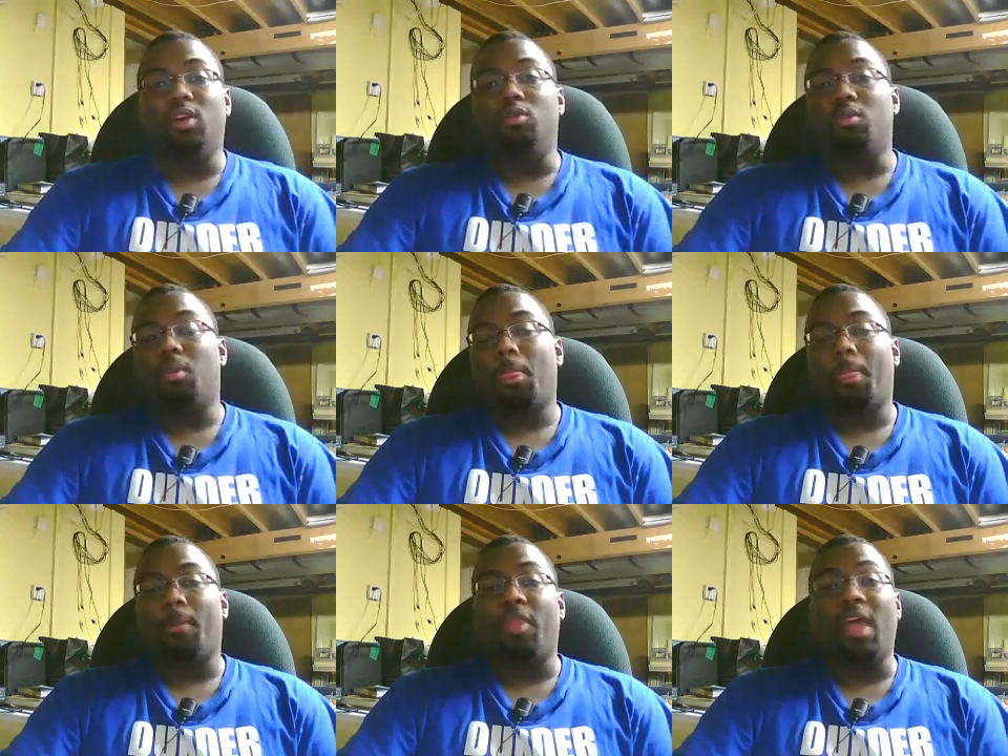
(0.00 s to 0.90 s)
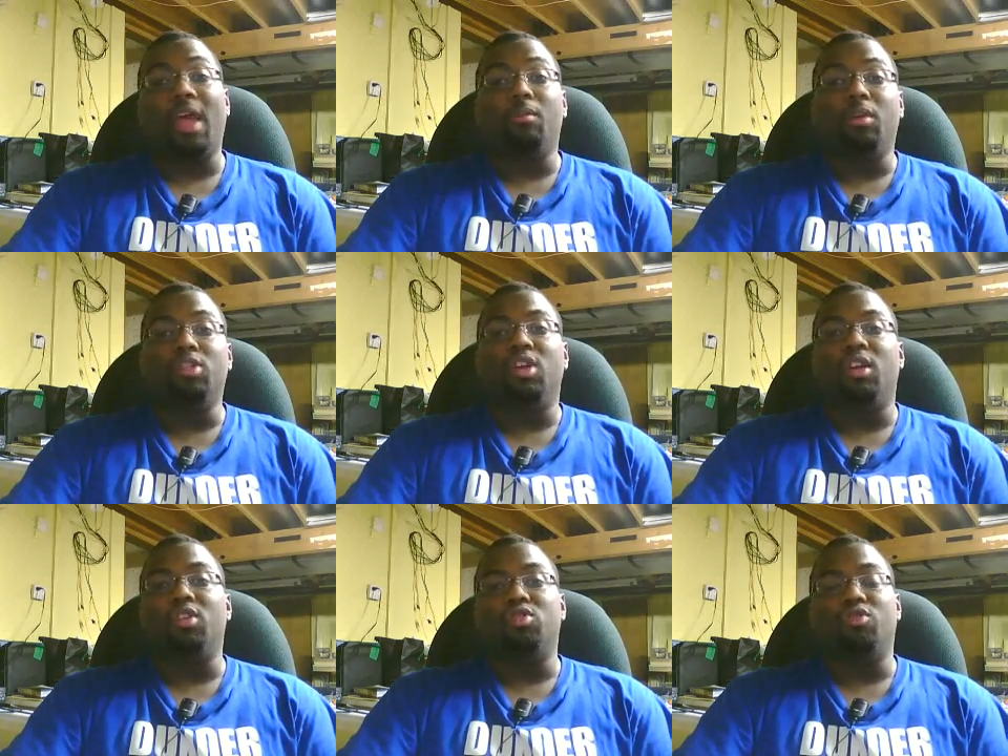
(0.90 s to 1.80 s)
out that much
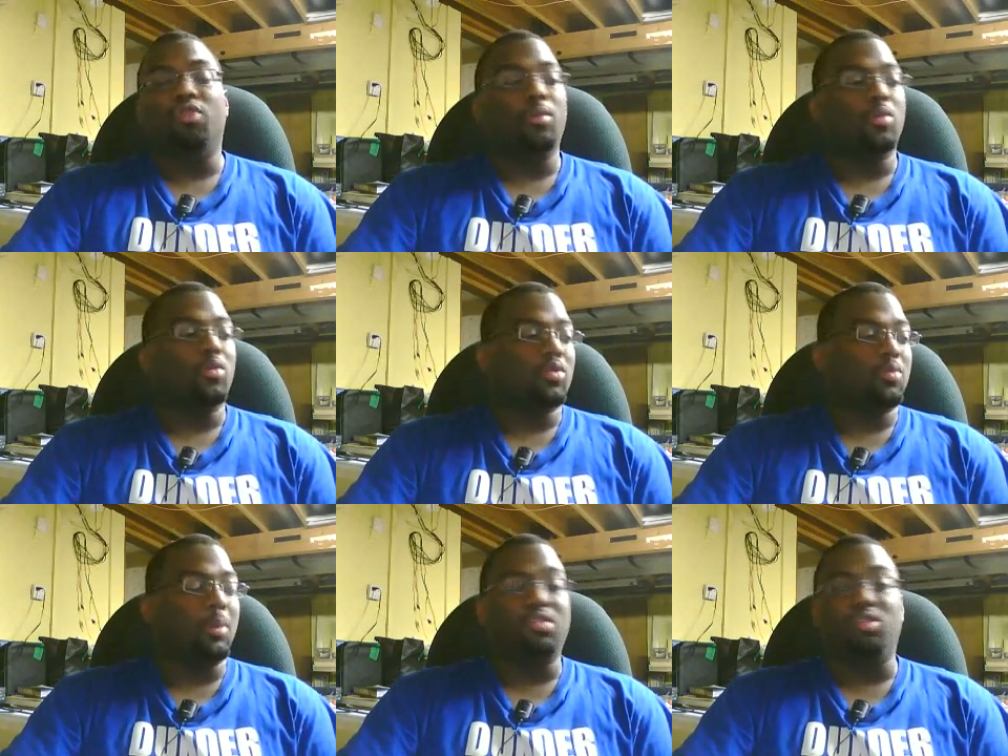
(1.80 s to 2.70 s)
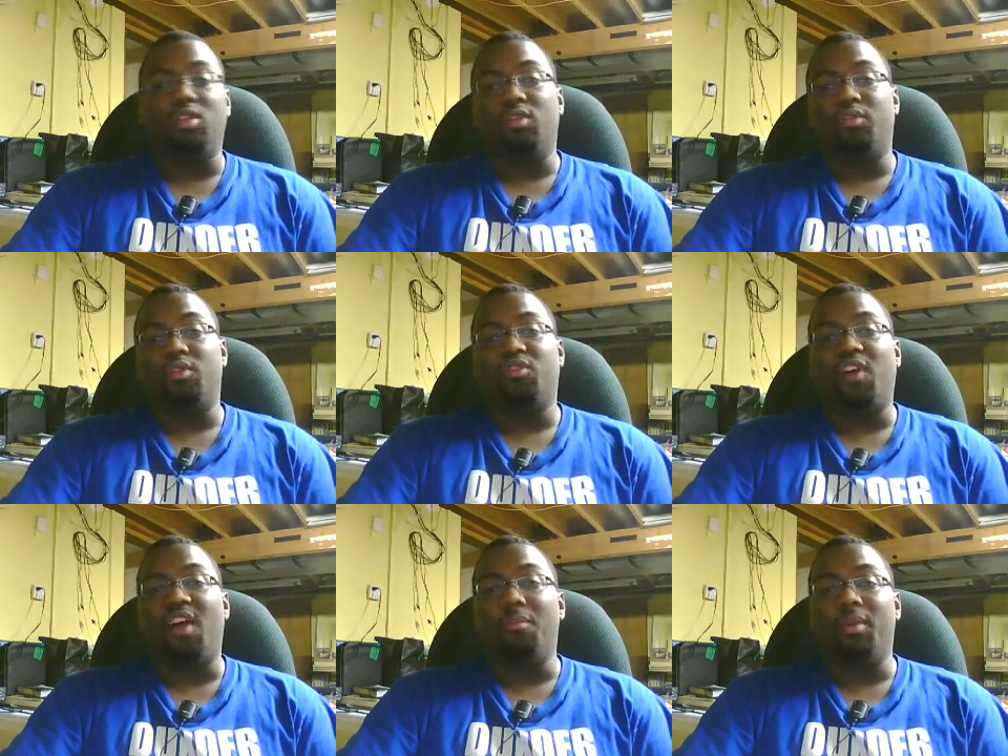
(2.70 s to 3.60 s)
energy from you, especially if it's
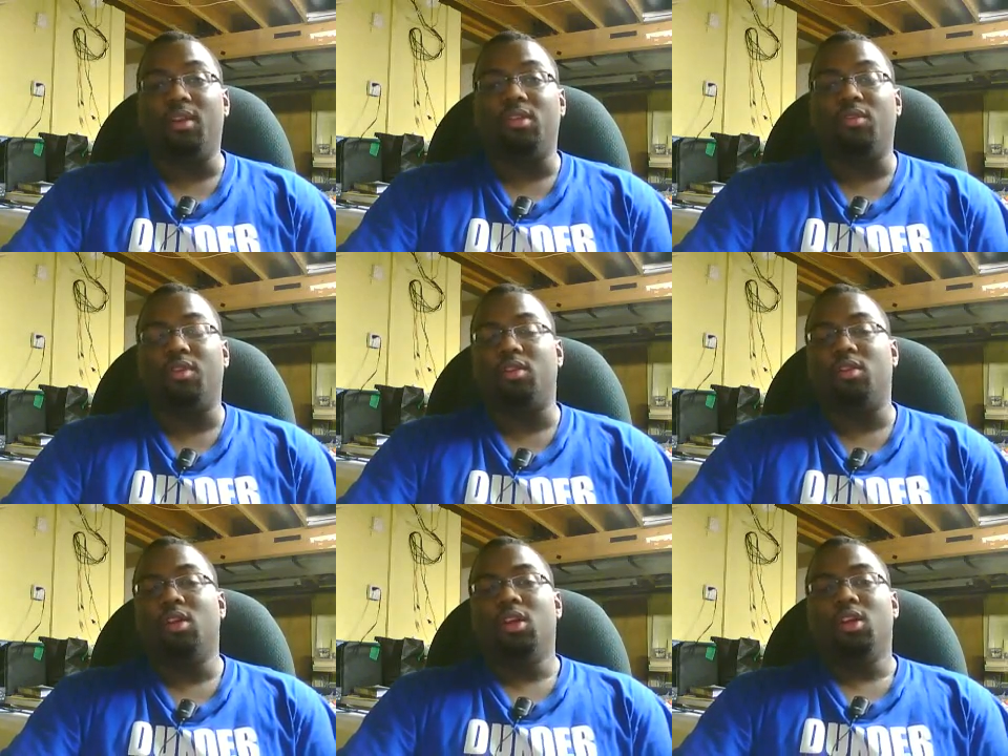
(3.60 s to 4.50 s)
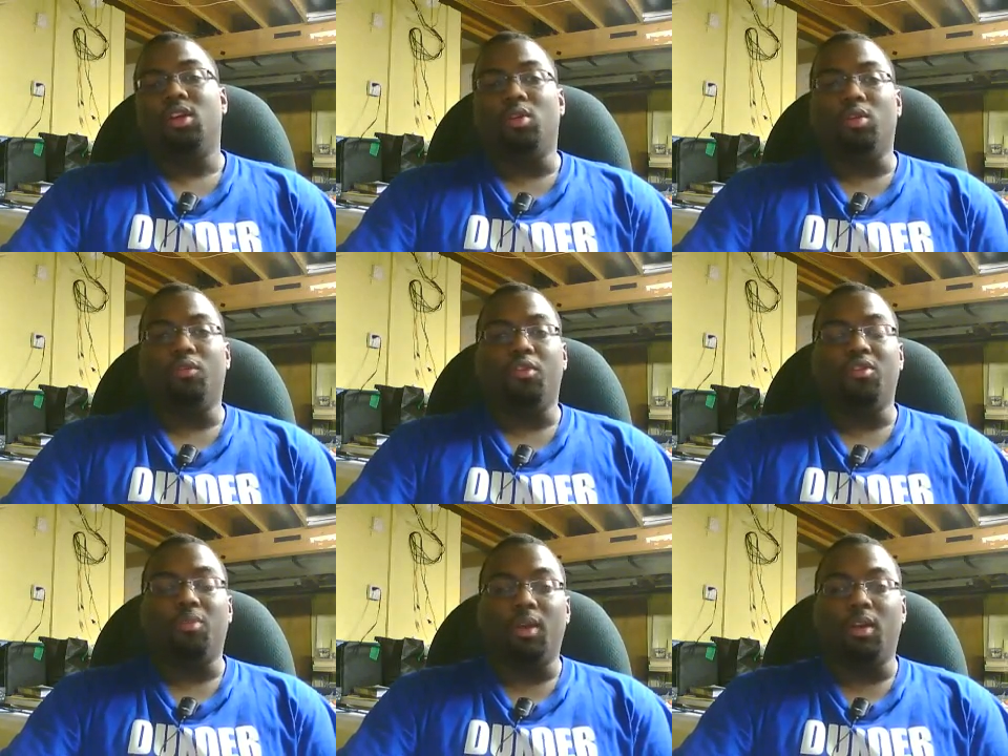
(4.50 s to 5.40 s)
5 minutes of it, and the
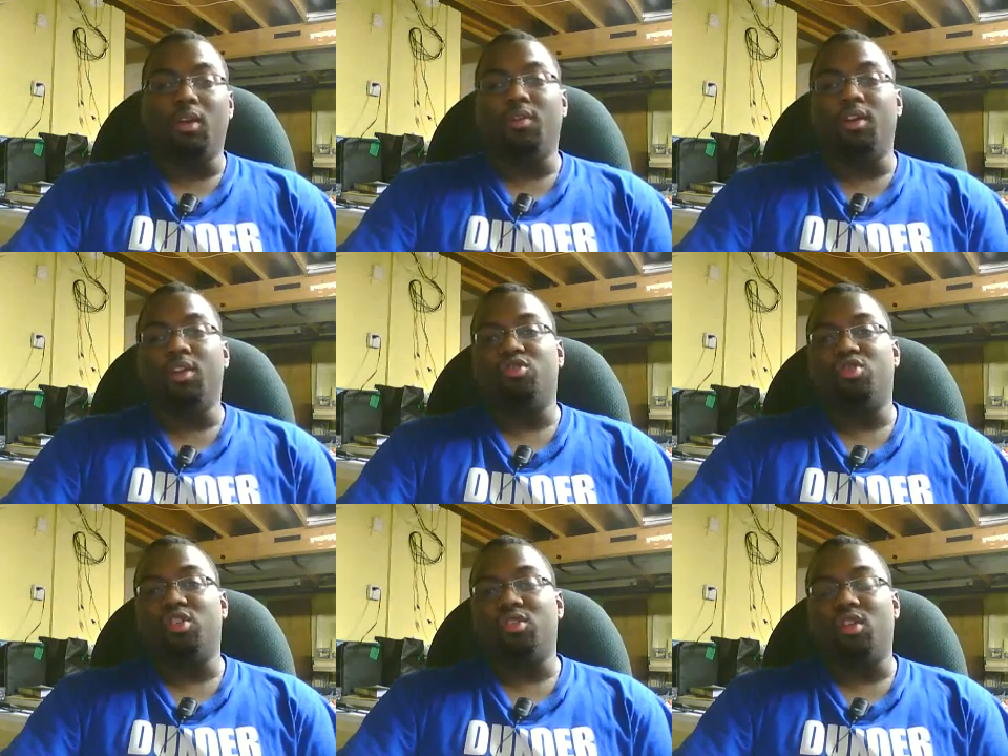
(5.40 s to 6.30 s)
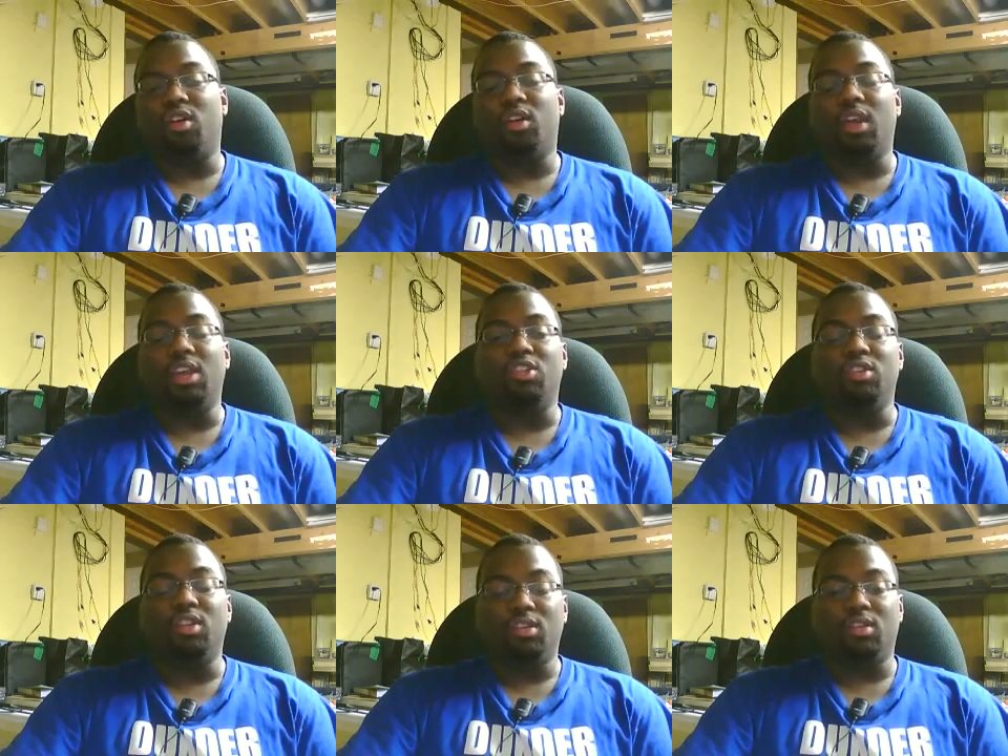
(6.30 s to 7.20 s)
first minute of it is just
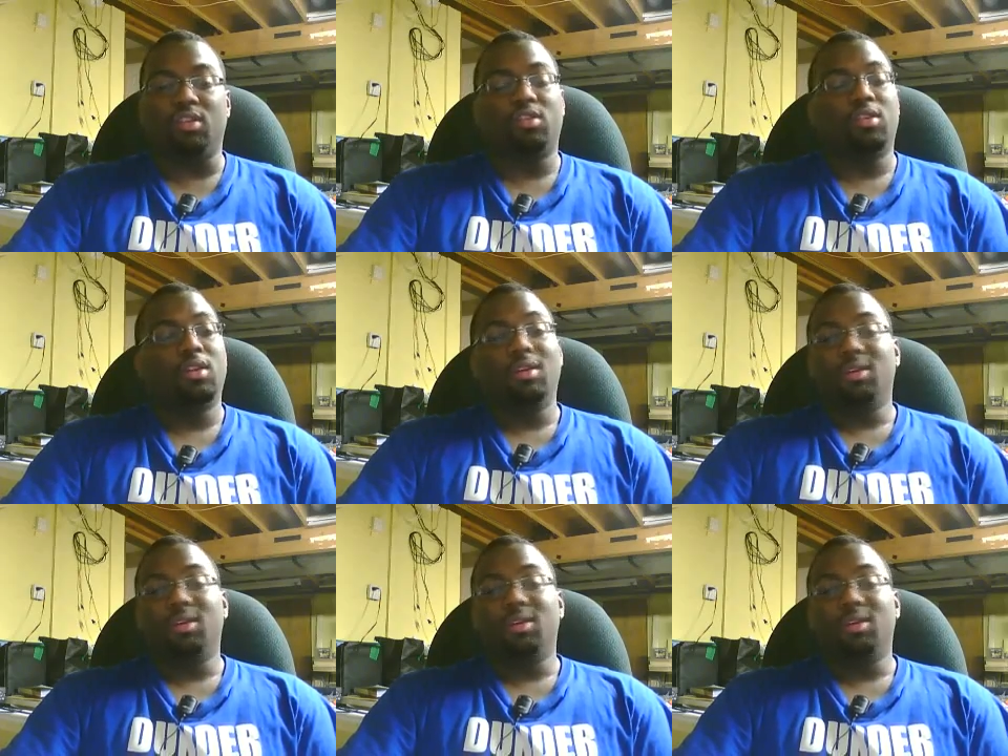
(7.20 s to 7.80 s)
gauging distance.